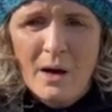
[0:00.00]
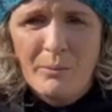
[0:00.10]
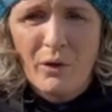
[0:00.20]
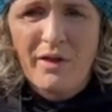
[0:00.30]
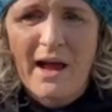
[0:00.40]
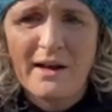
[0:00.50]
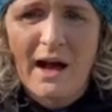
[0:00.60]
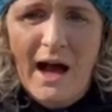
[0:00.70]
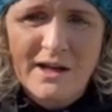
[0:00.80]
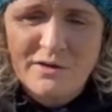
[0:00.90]
But then
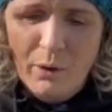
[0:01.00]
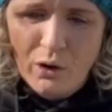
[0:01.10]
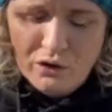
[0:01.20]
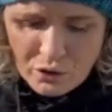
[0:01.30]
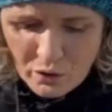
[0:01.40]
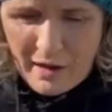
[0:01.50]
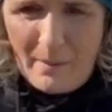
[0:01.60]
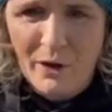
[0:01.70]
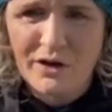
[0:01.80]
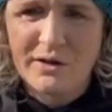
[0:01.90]
I spoilt all
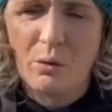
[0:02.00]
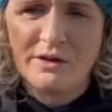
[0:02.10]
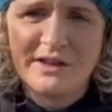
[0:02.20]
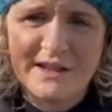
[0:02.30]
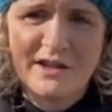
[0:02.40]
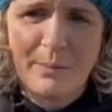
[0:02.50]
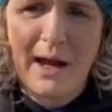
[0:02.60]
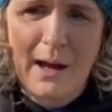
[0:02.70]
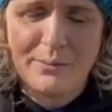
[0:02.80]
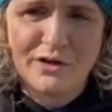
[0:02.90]
that because I wanted it to
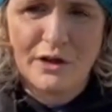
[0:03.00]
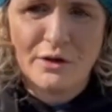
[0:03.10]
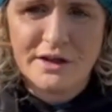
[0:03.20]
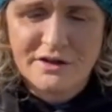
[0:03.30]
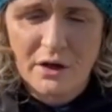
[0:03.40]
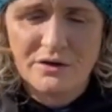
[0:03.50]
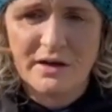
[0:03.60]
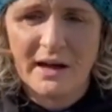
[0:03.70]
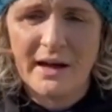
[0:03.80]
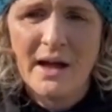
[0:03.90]
be absolutely
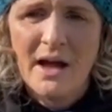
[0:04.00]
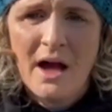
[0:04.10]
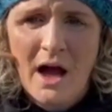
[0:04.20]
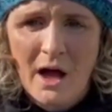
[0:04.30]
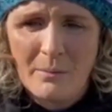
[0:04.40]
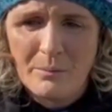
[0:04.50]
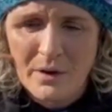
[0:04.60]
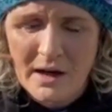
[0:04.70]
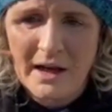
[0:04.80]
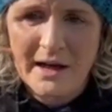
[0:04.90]
totally
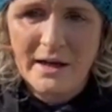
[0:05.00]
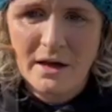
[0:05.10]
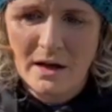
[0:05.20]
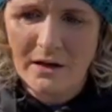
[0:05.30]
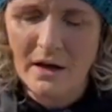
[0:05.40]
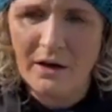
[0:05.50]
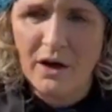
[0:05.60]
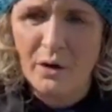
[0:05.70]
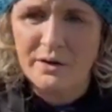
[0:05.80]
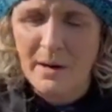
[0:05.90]
clean and
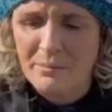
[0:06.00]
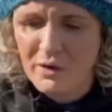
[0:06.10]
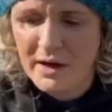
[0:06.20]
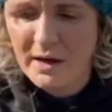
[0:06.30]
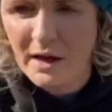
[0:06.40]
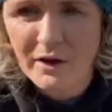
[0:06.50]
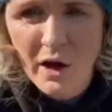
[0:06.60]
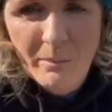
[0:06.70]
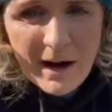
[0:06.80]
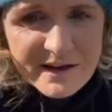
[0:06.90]
no debris and
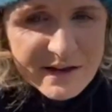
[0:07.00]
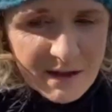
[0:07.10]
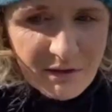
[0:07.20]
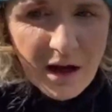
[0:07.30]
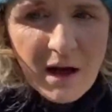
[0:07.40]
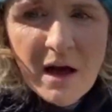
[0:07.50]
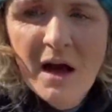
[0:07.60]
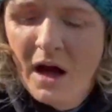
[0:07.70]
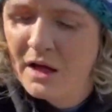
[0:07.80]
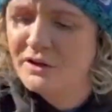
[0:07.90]
no bacteria,
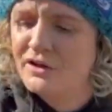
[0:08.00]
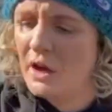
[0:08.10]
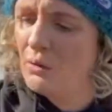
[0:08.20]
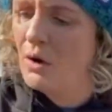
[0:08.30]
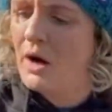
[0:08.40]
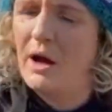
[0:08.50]
and so